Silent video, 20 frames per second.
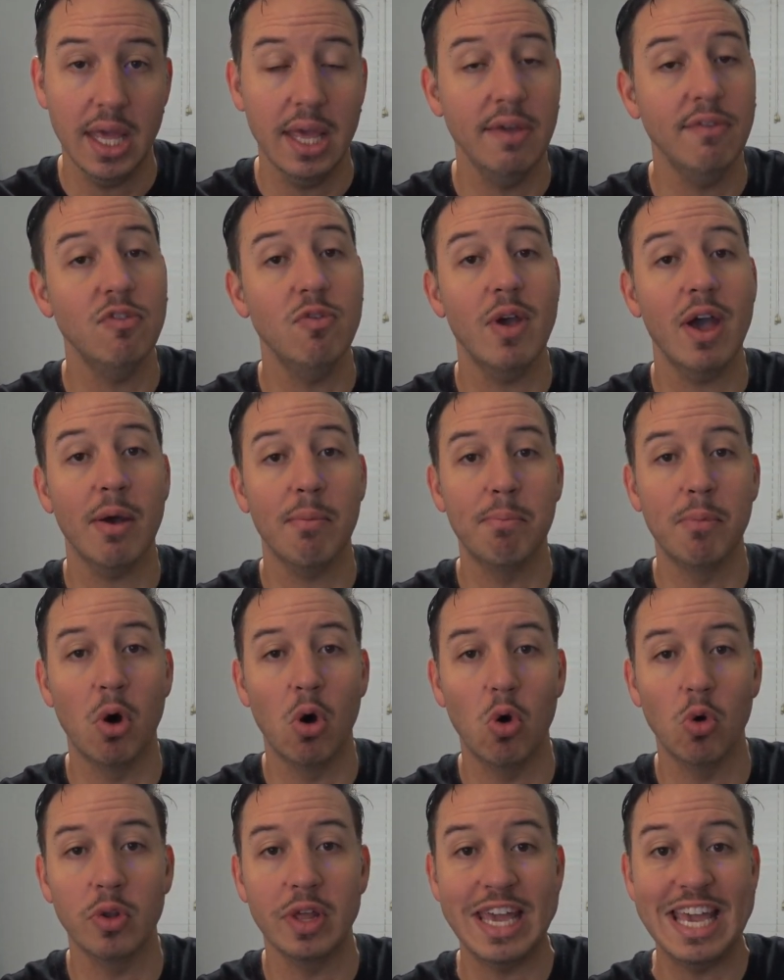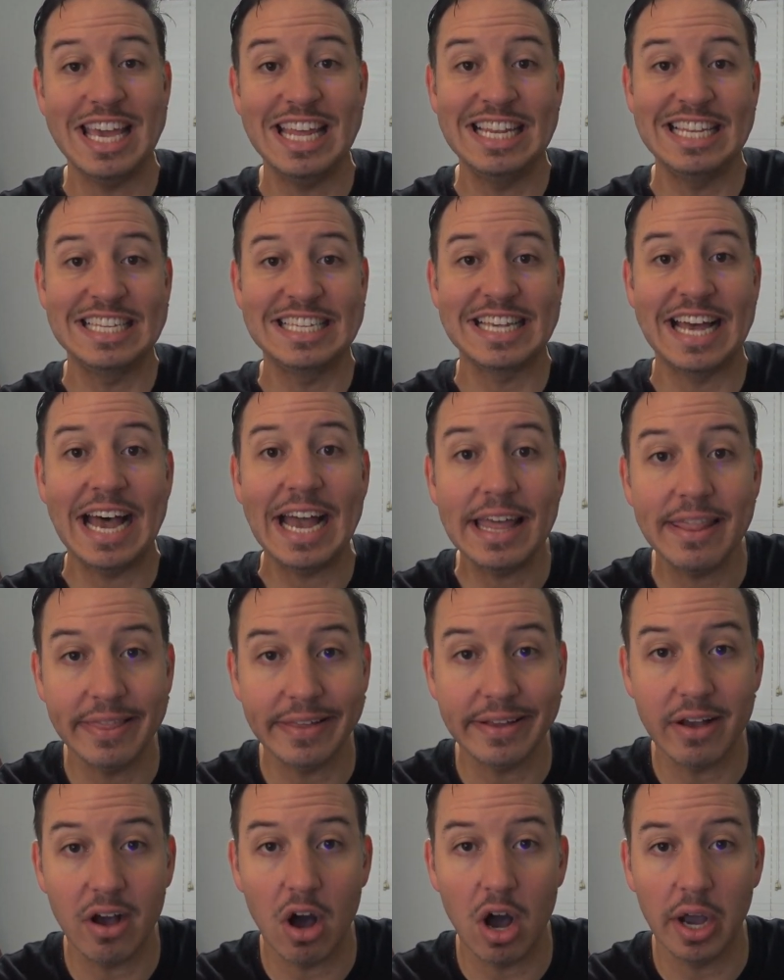If you have mold inside
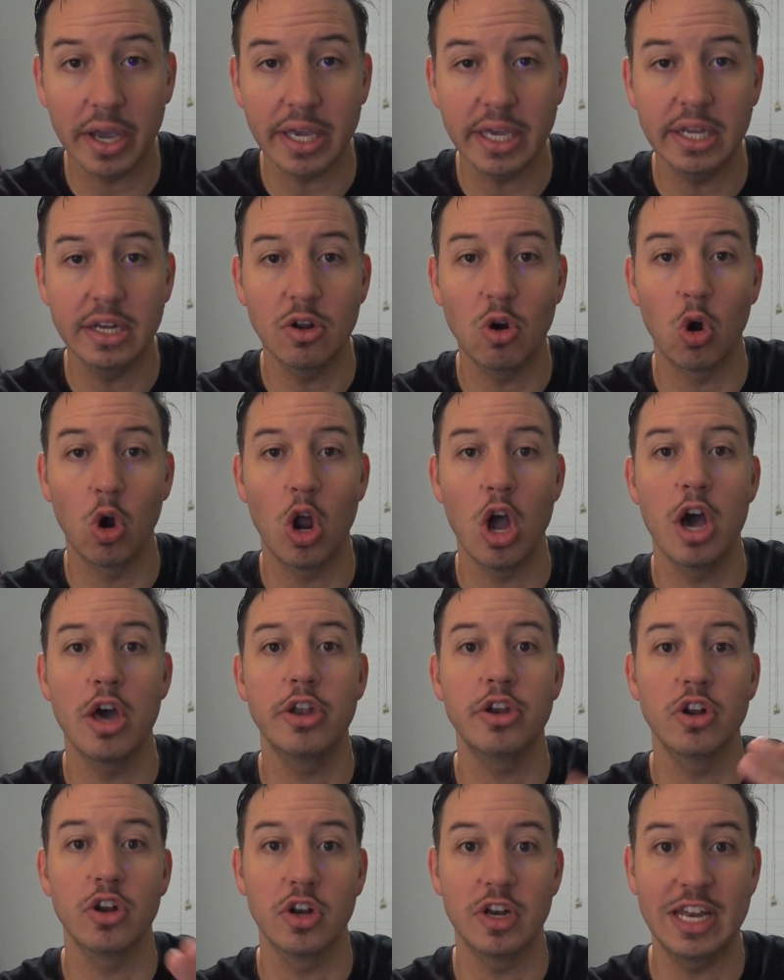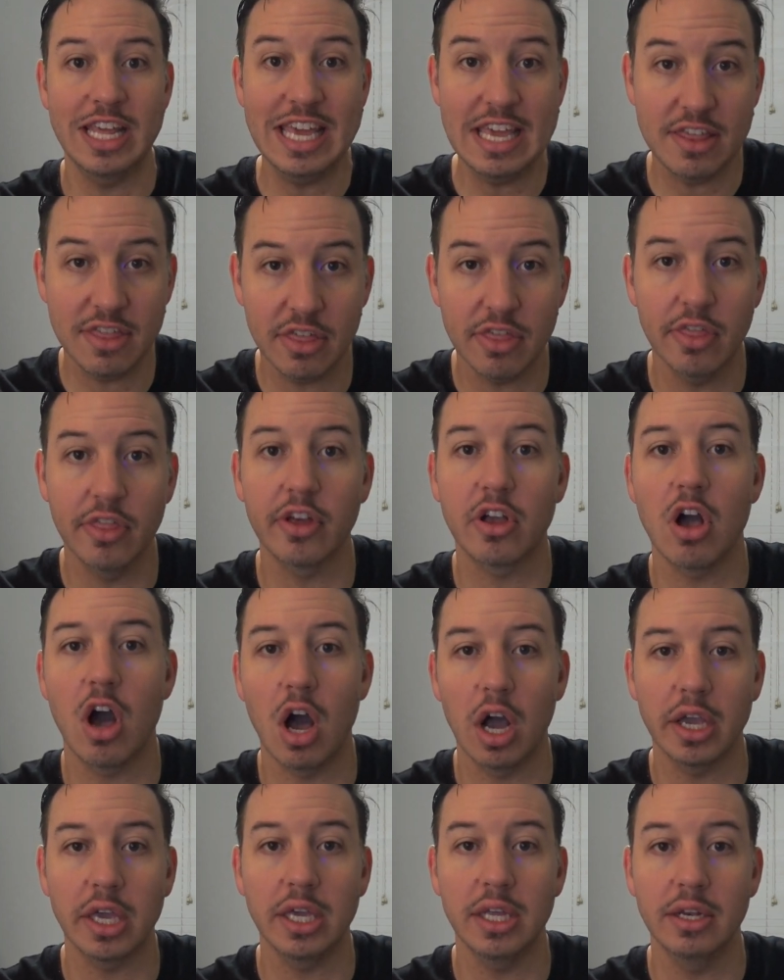the caulking or underneath the
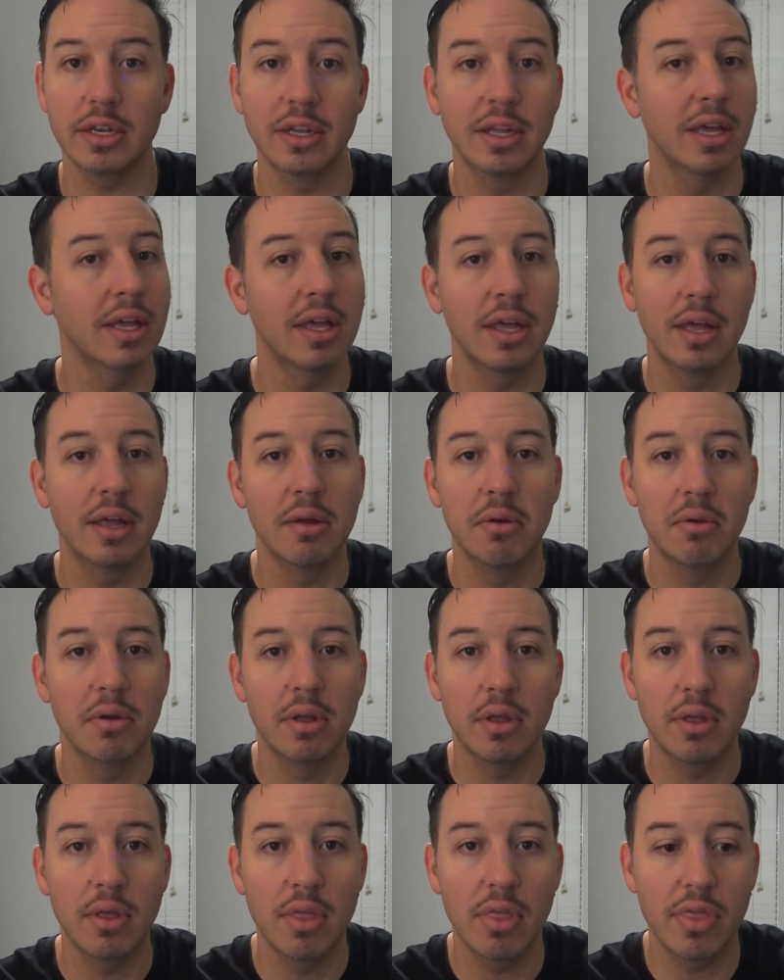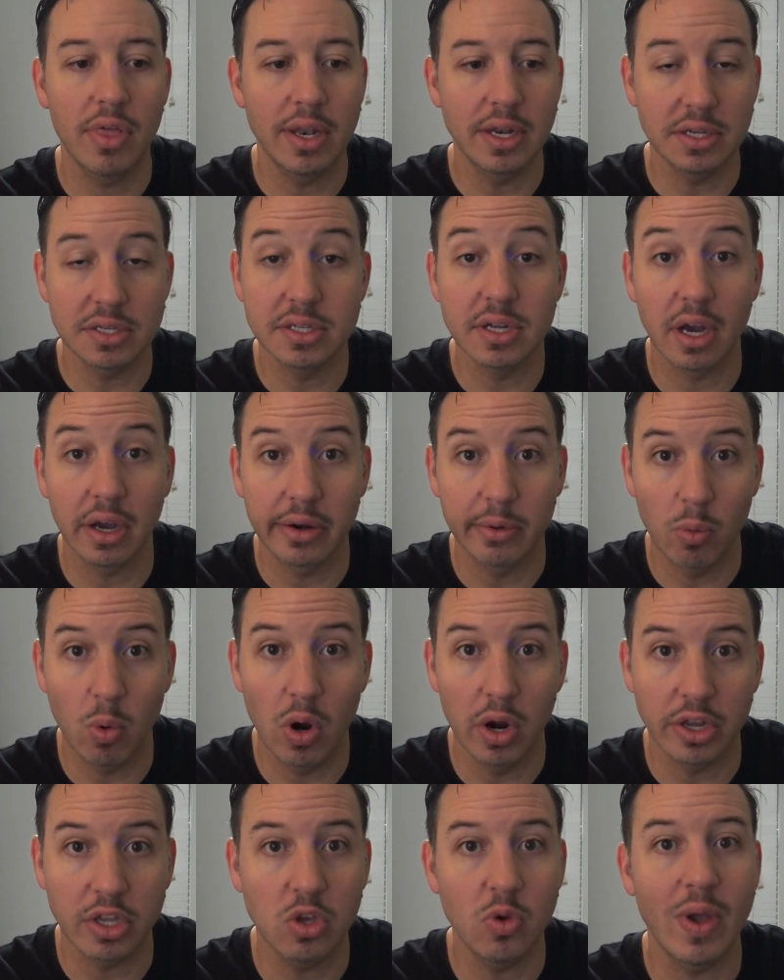caulking, then it's not going to
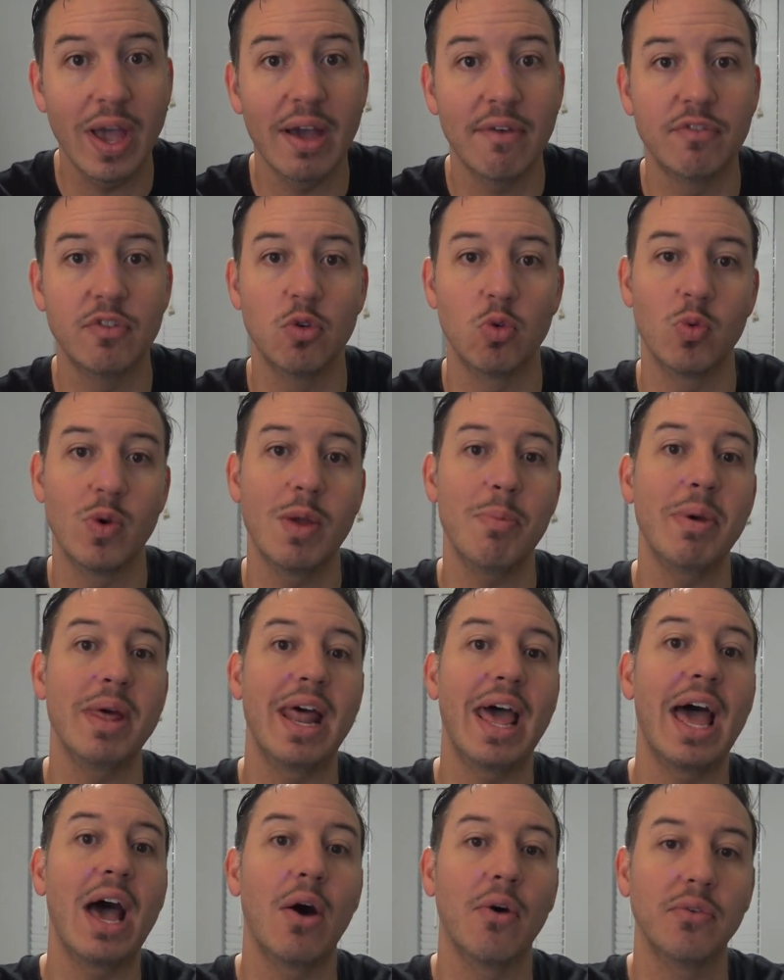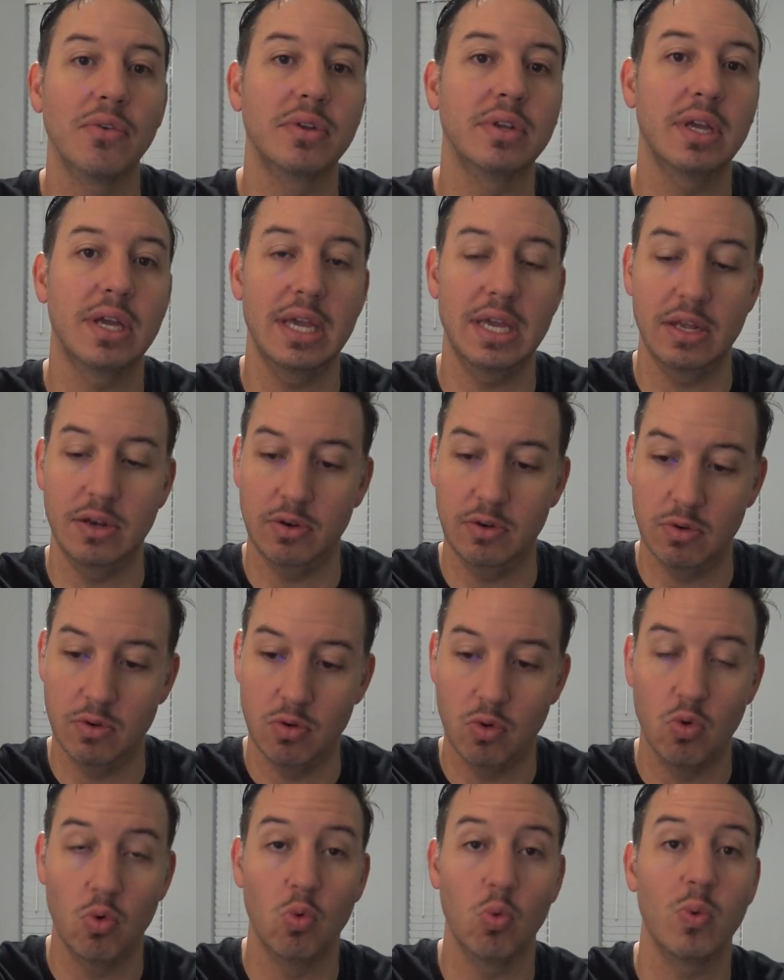work. You have to rip it out and
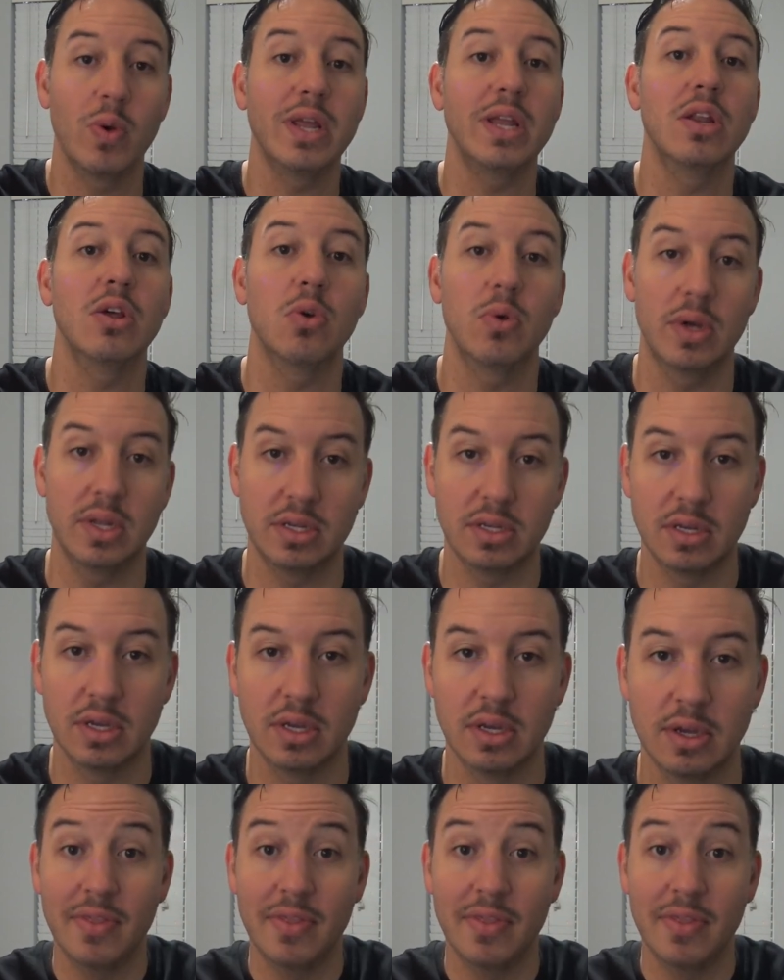redo it.